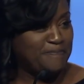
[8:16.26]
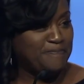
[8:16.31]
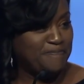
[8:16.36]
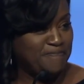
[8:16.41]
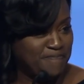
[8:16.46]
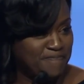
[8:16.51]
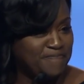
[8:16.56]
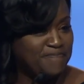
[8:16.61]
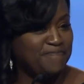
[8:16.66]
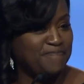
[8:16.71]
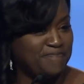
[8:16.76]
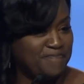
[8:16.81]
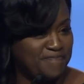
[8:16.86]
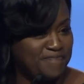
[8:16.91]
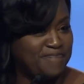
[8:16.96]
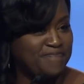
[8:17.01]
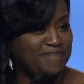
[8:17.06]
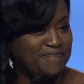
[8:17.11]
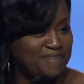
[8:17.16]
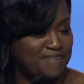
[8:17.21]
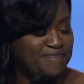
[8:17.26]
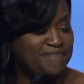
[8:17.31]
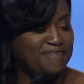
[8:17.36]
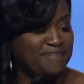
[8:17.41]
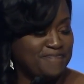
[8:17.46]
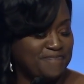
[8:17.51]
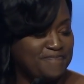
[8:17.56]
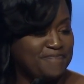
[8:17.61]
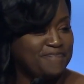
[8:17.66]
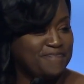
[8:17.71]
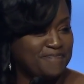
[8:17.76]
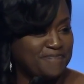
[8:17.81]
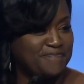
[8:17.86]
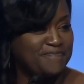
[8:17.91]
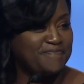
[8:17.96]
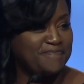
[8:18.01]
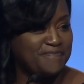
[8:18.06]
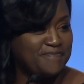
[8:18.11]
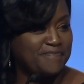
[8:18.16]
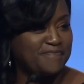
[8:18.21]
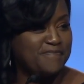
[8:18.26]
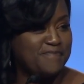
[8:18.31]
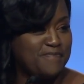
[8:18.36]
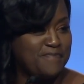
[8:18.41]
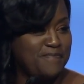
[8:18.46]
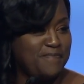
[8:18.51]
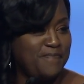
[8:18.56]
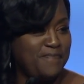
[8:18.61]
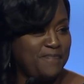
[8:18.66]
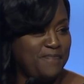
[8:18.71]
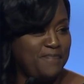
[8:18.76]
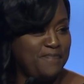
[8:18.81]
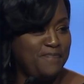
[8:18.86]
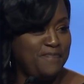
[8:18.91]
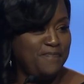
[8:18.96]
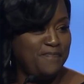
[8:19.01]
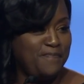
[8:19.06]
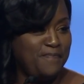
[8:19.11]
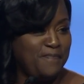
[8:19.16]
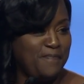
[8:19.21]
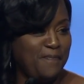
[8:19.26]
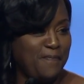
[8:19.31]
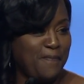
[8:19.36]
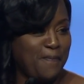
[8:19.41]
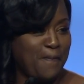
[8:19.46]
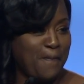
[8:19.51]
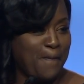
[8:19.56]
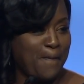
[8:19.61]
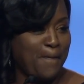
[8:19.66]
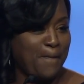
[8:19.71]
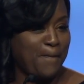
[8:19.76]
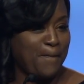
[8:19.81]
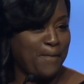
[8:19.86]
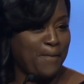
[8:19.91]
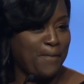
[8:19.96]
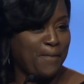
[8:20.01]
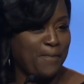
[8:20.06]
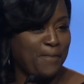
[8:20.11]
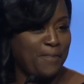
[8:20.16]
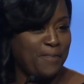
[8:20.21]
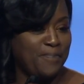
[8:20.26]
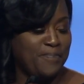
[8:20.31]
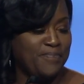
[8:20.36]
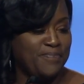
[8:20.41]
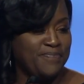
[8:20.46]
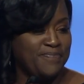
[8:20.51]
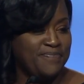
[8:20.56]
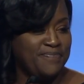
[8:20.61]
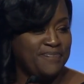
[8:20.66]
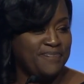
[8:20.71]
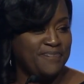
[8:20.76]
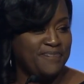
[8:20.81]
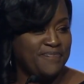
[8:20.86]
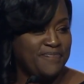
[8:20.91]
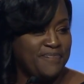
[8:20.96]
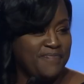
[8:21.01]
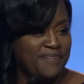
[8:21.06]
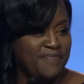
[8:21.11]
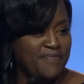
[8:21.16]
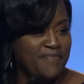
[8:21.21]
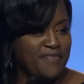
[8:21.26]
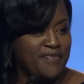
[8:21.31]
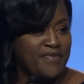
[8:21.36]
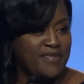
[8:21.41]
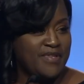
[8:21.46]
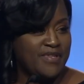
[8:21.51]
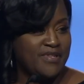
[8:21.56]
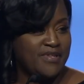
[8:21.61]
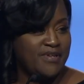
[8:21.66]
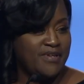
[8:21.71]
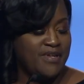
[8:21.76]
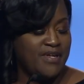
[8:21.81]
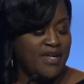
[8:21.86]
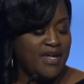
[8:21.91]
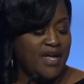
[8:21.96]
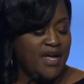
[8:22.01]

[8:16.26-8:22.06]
No one is speaking in this clip.